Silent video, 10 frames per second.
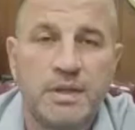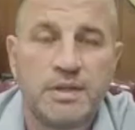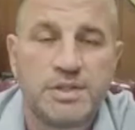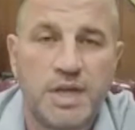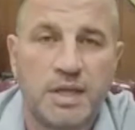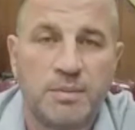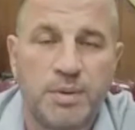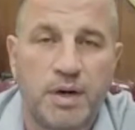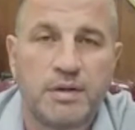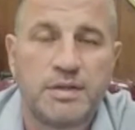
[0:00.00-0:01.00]
The second
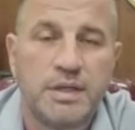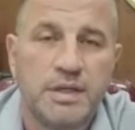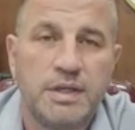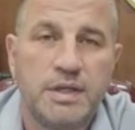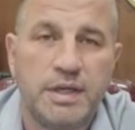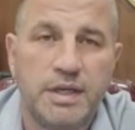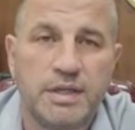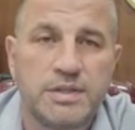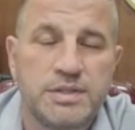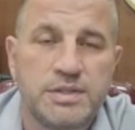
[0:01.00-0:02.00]
part
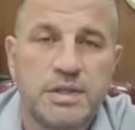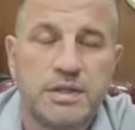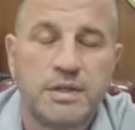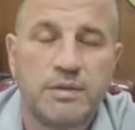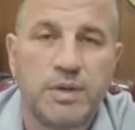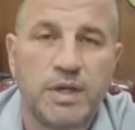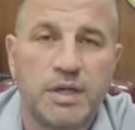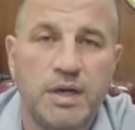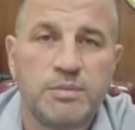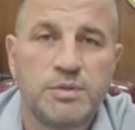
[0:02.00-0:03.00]
is when
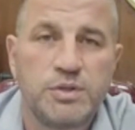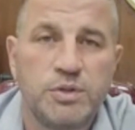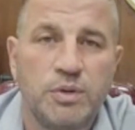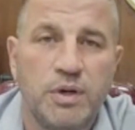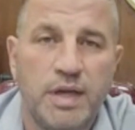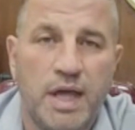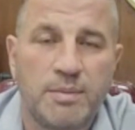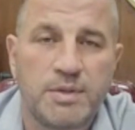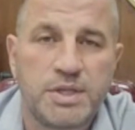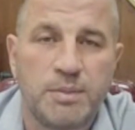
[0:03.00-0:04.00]
it comes to
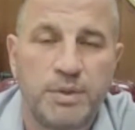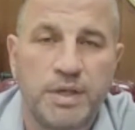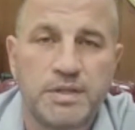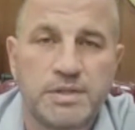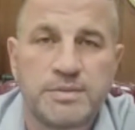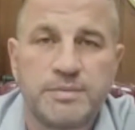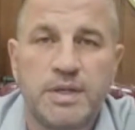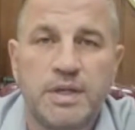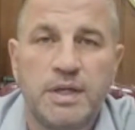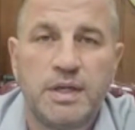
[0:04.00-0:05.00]
anonymous complaints.
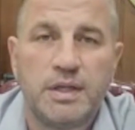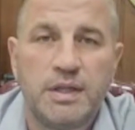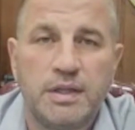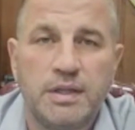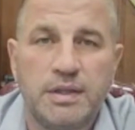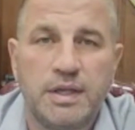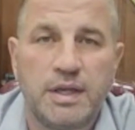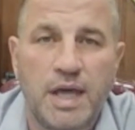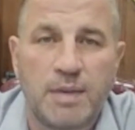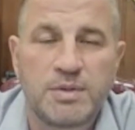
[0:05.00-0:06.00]
The
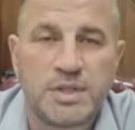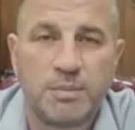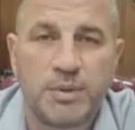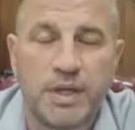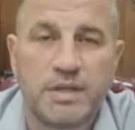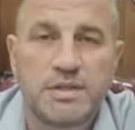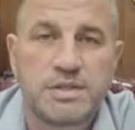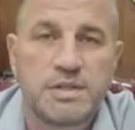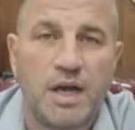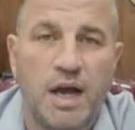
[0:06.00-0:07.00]
anonymous
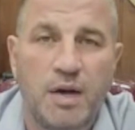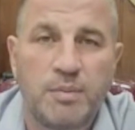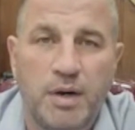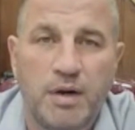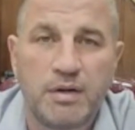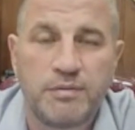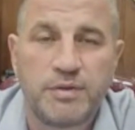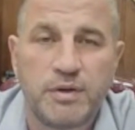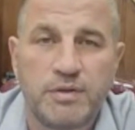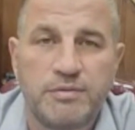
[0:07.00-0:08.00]
complaints are part of
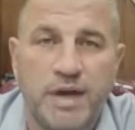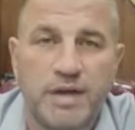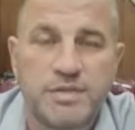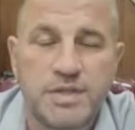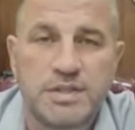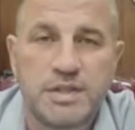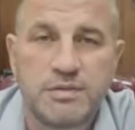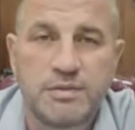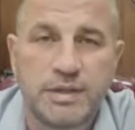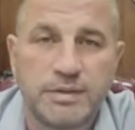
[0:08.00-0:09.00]

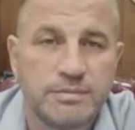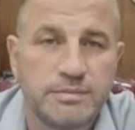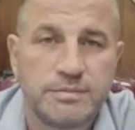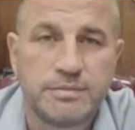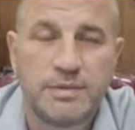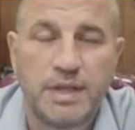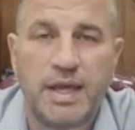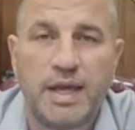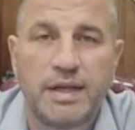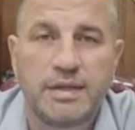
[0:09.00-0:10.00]
3563. They
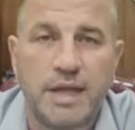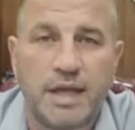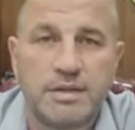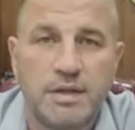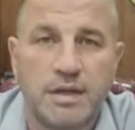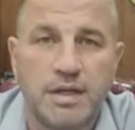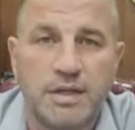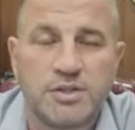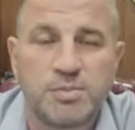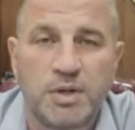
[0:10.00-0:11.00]
got that done
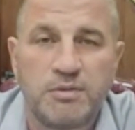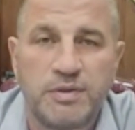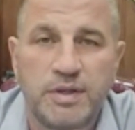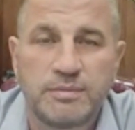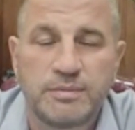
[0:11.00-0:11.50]
in Springfield.